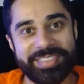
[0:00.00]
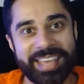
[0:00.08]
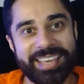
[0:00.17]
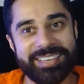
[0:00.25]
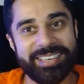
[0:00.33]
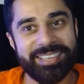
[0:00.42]

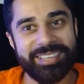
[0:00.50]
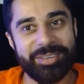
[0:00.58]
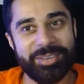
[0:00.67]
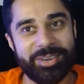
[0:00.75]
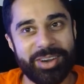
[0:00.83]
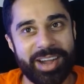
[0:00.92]
then
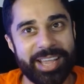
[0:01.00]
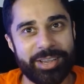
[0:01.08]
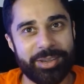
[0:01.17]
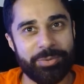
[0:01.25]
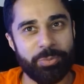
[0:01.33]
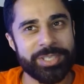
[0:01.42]

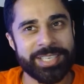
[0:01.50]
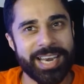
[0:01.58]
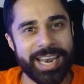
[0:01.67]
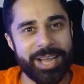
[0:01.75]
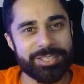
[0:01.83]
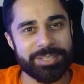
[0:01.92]
I
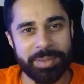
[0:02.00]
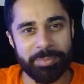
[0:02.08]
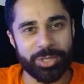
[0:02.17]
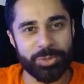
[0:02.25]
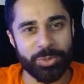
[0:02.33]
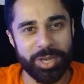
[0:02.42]
wasn't allowed to be in
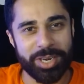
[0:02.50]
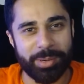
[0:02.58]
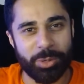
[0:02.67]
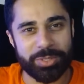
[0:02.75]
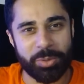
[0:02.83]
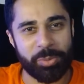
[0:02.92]
Botswana,
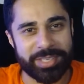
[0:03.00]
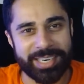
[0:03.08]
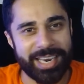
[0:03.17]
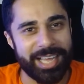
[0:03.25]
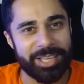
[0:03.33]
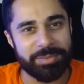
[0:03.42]
but also
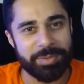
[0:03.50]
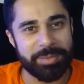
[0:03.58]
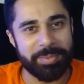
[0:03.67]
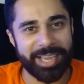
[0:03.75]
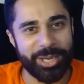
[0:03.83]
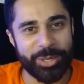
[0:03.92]
wasn't allowed to
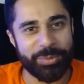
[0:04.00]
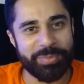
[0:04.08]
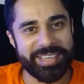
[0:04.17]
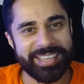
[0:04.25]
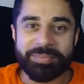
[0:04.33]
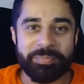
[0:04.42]
be back
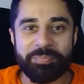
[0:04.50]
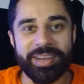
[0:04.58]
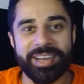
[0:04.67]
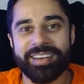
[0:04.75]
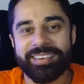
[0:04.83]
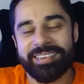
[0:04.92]
home.
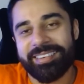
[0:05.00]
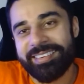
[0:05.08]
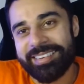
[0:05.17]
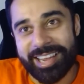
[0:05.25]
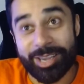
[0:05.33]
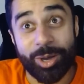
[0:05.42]
But
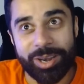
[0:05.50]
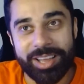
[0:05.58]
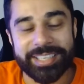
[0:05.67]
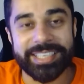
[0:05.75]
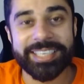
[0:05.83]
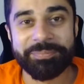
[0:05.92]
I got
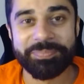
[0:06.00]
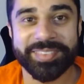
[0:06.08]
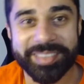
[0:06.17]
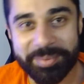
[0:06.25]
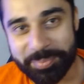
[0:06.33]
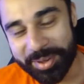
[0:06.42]
lucky.
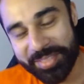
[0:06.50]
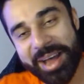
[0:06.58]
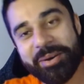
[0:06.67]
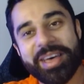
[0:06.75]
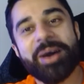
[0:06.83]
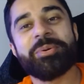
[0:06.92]
But
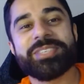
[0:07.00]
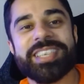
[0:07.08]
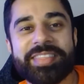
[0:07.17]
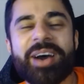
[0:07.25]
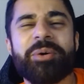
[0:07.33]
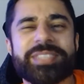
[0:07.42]
that was
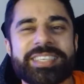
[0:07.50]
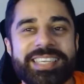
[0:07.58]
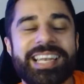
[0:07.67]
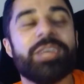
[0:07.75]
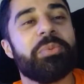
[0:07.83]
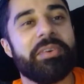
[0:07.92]

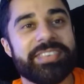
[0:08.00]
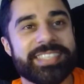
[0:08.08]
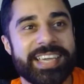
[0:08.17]
a little bit of a